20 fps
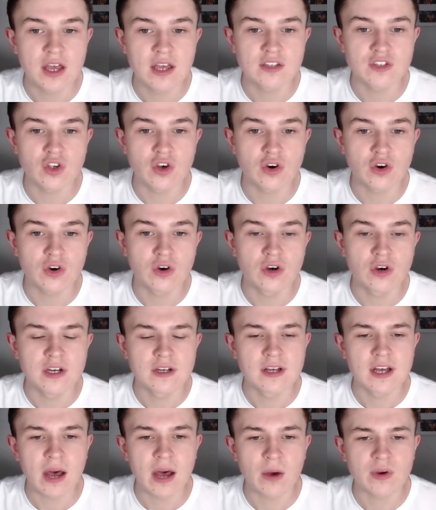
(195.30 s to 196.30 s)
So
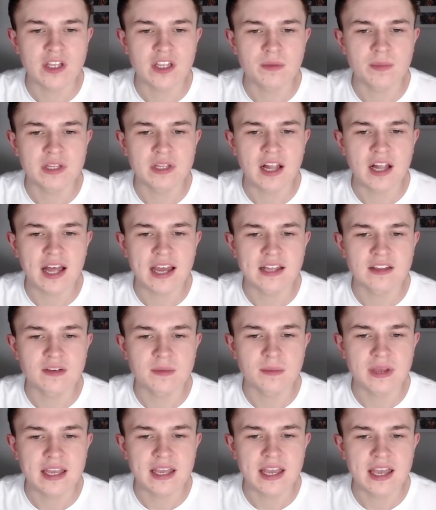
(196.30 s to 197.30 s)
how can you be delighted to
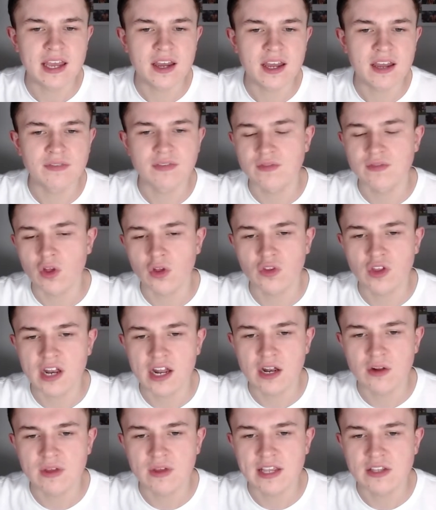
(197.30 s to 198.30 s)
be here if you've not done
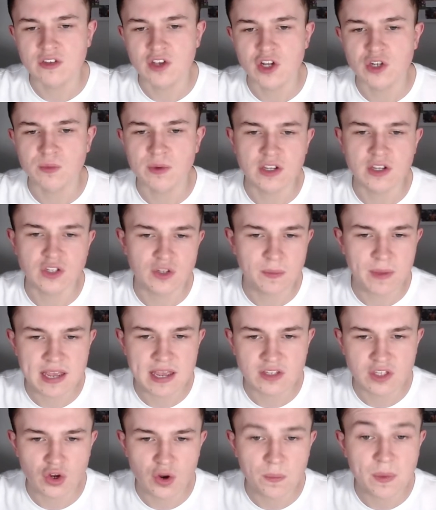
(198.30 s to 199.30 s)
any research, because you're
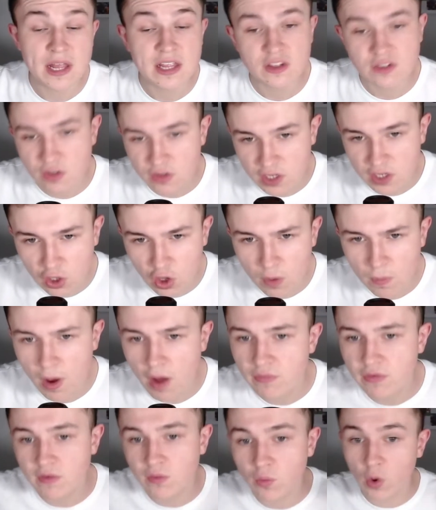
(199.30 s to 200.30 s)
basing your opinions on the club
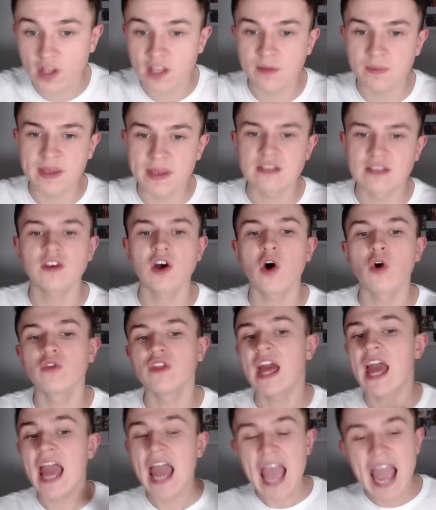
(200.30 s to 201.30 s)
off of what you're being told?
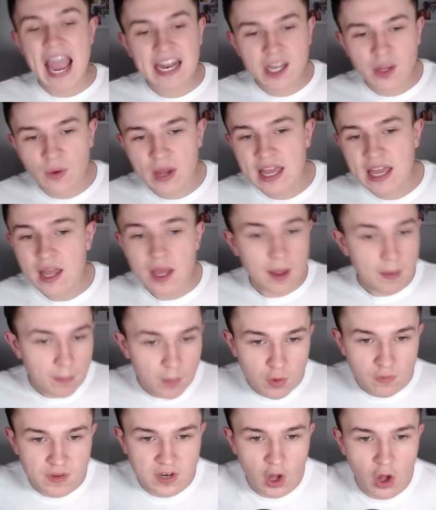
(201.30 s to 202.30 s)
Anyway,
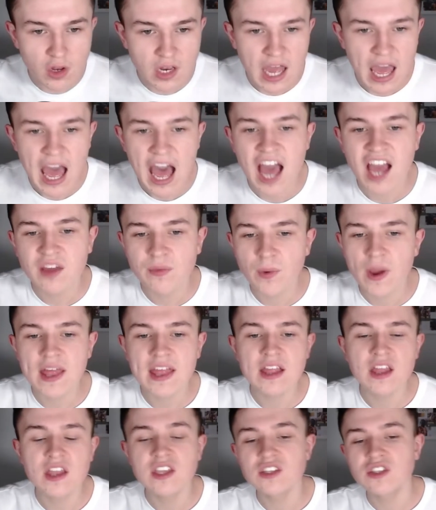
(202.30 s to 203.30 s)
moving on. "I've
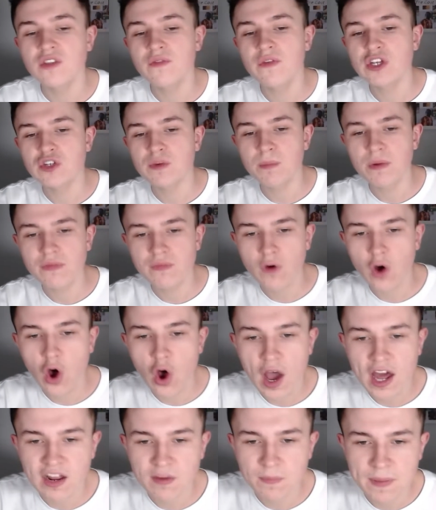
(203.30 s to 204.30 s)
played in this division before
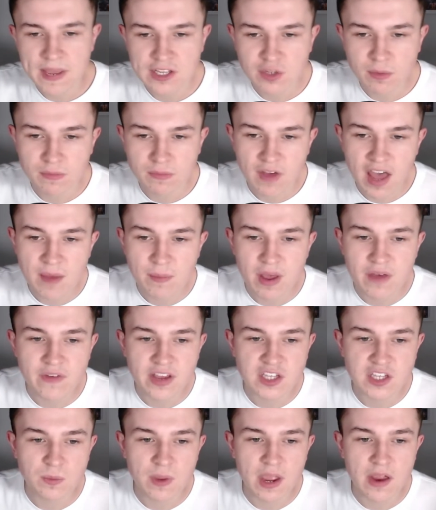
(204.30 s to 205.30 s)
and I've picked up a fair bit of
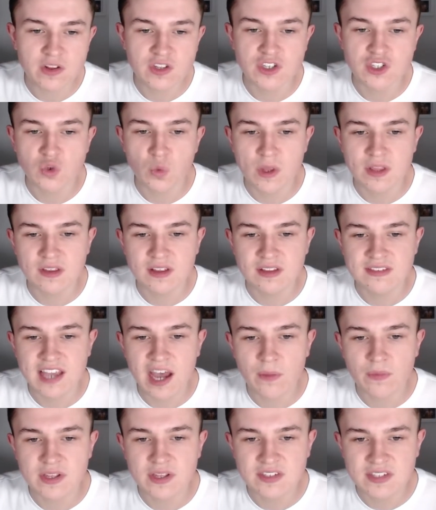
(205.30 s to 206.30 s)
experience at Swindon
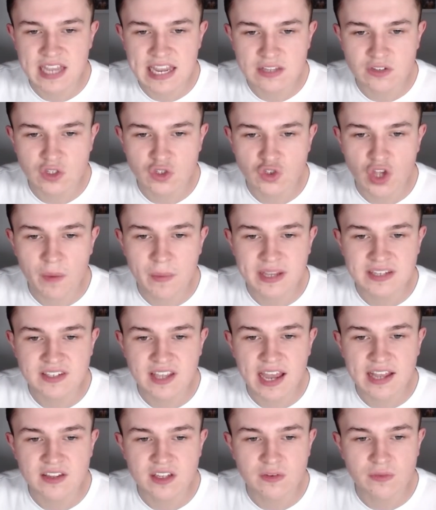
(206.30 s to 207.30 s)
Town this season, so I'm
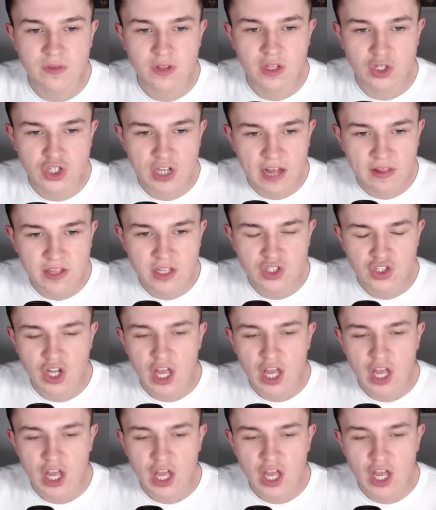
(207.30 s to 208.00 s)
excited for the challenge.